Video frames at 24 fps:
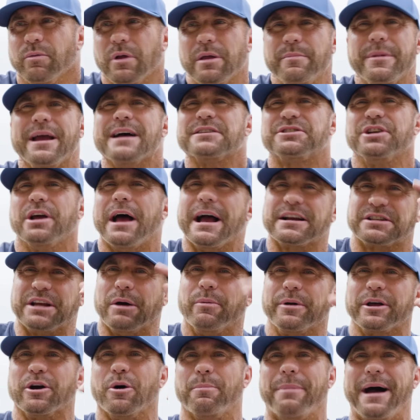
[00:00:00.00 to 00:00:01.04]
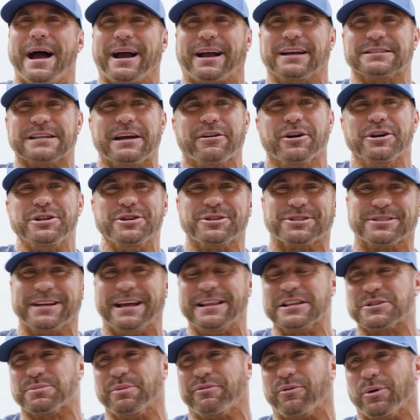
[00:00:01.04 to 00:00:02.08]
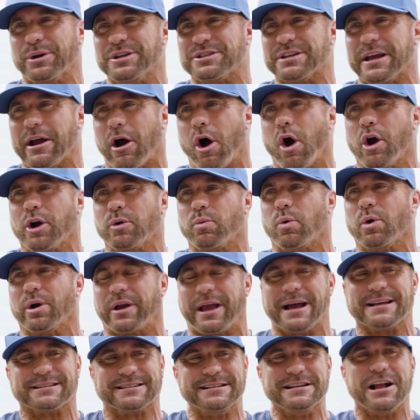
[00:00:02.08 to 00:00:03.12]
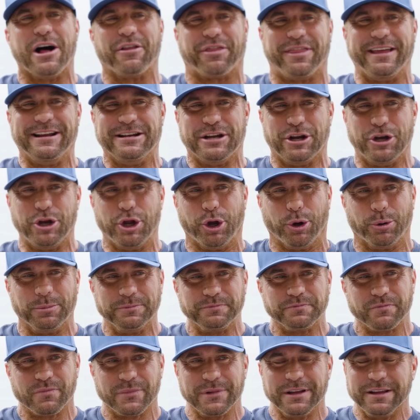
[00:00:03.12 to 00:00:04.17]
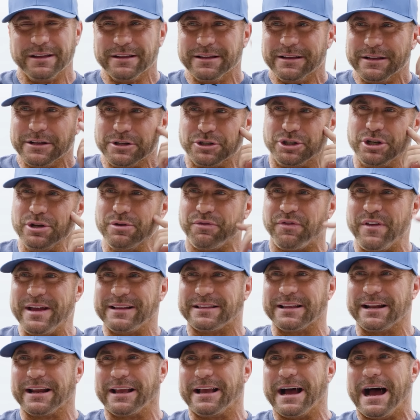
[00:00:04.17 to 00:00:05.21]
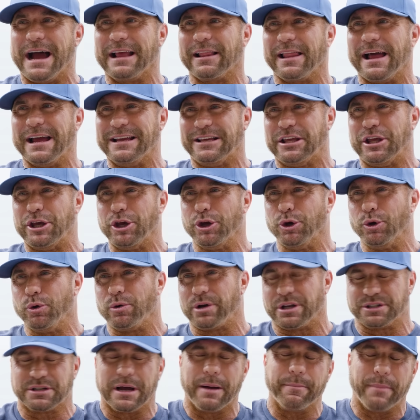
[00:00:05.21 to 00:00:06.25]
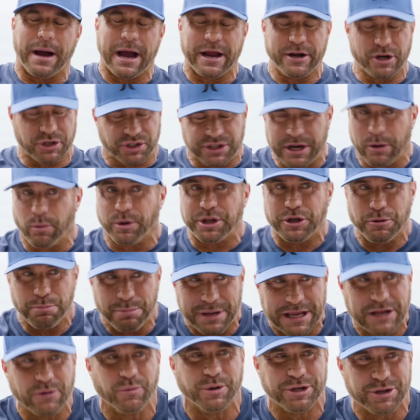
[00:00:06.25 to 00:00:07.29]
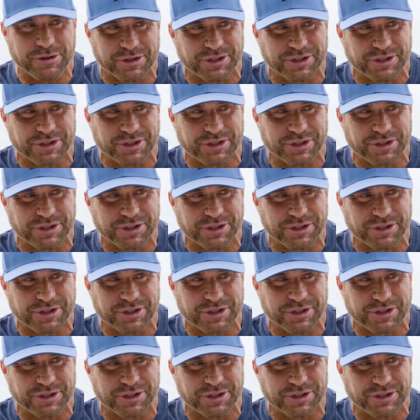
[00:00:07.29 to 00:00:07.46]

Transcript: Let me ask you, actually, I want to go back, because I heard you say this before. You say hard work has nothing to do. Do you think that a guy like you, because I, I understand what you mean when